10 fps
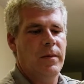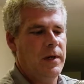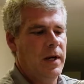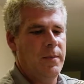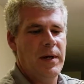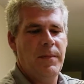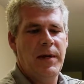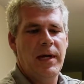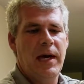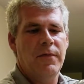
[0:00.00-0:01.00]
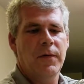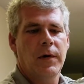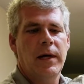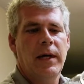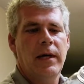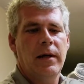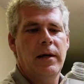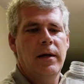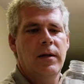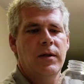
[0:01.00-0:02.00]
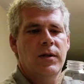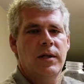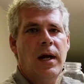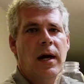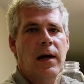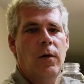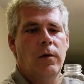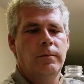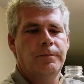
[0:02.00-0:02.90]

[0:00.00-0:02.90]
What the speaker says: Yeah, BPA free style.